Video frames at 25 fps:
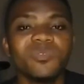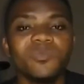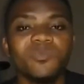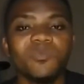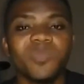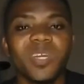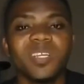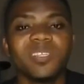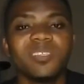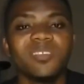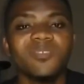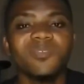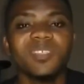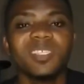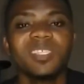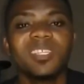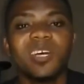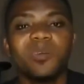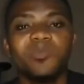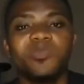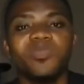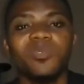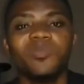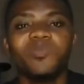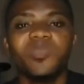might even
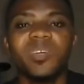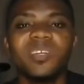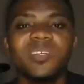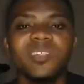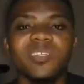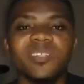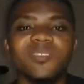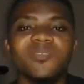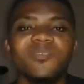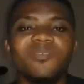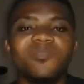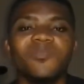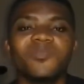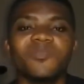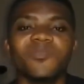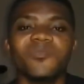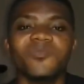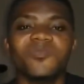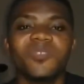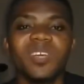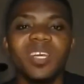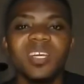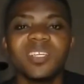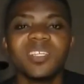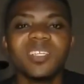start preparing
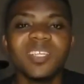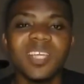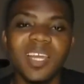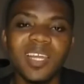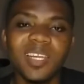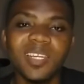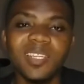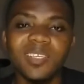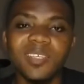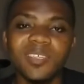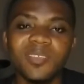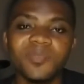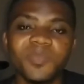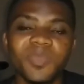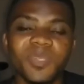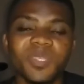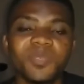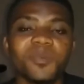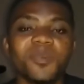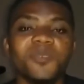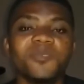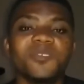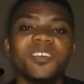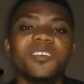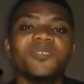very early.
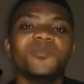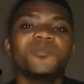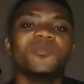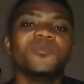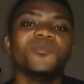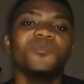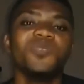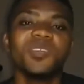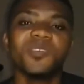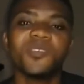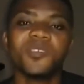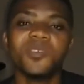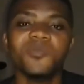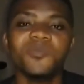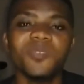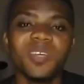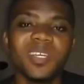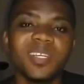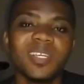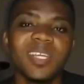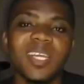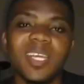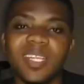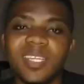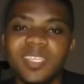Some of them will wake up
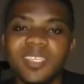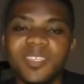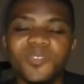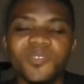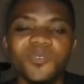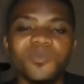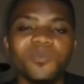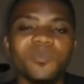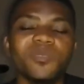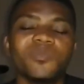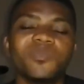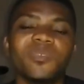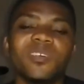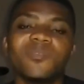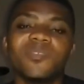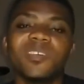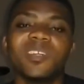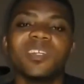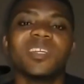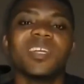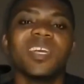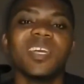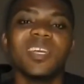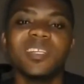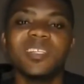very early to prepare
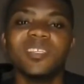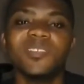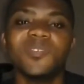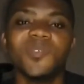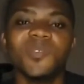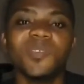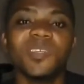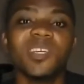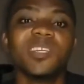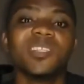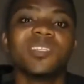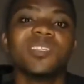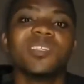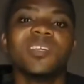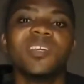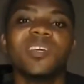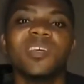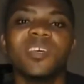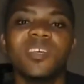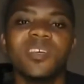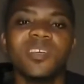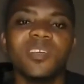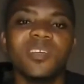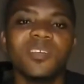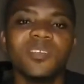very early to get,
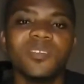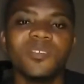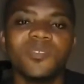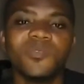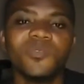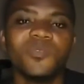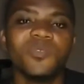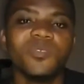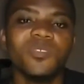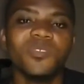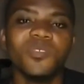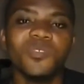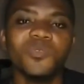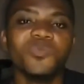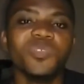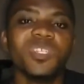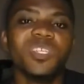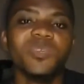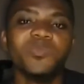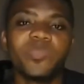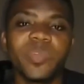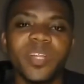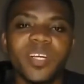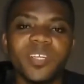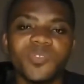with
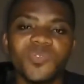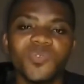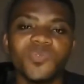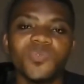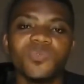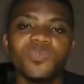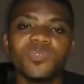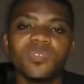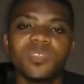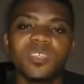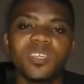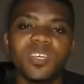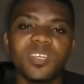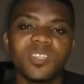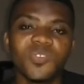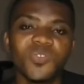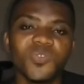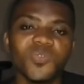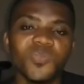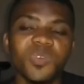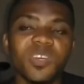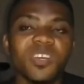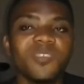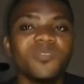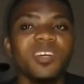the plan to get
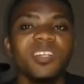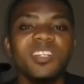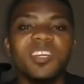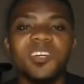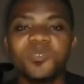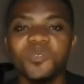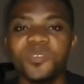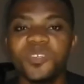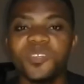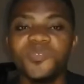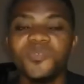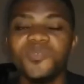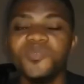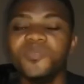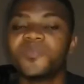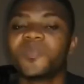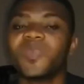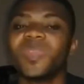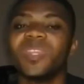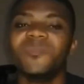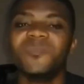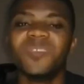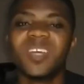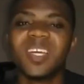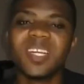to wherever they're going to
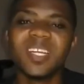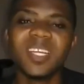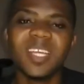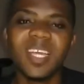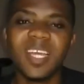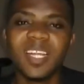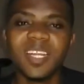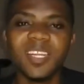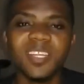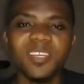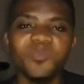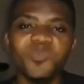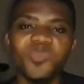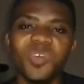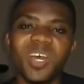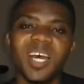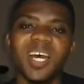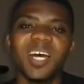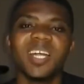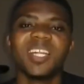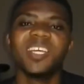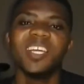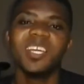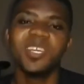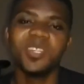very early. But
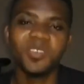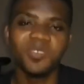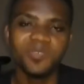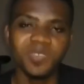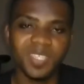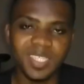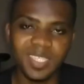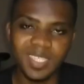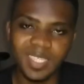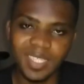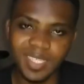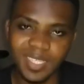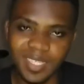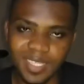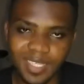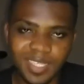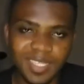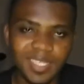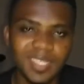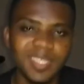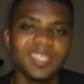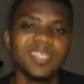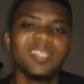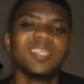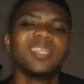at the end of the day,
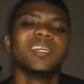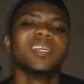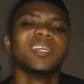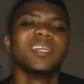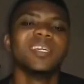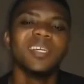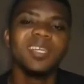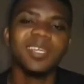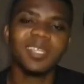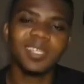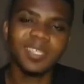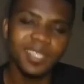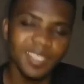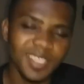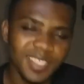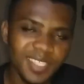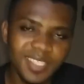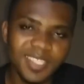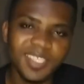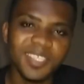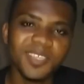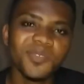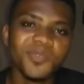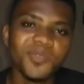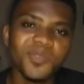they
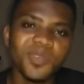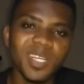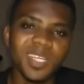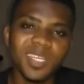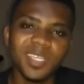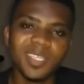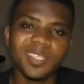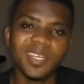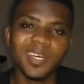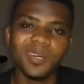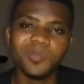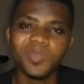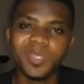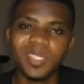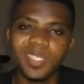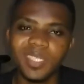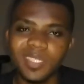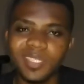still go late. I mean,